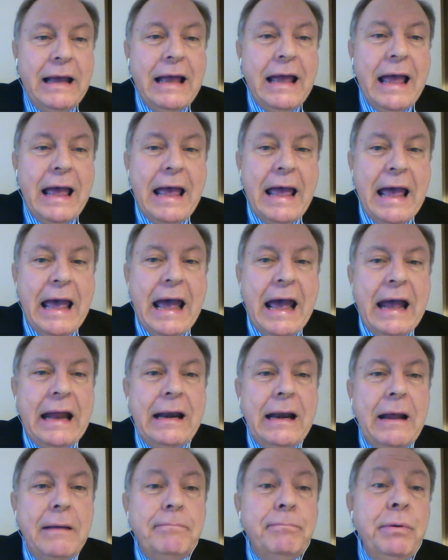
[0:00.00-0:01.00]

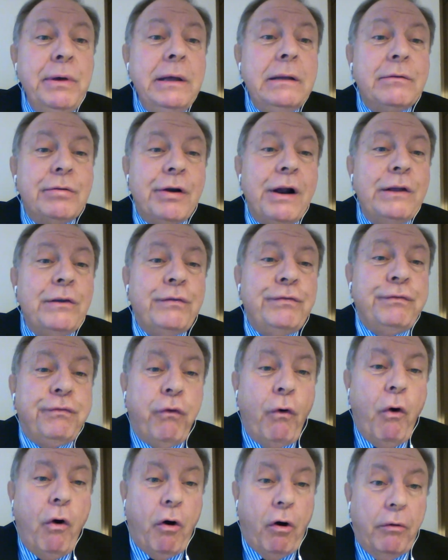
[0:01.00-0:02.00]
and be
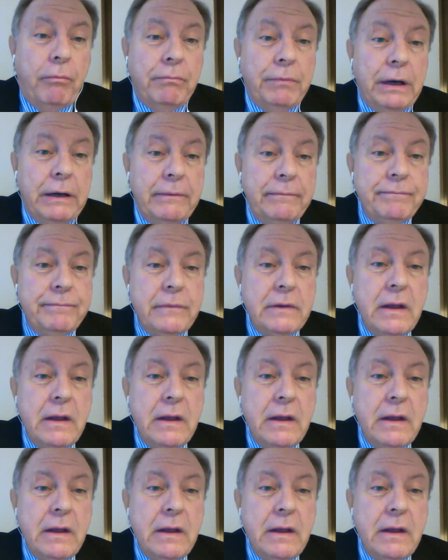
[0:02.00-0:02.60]
transformed,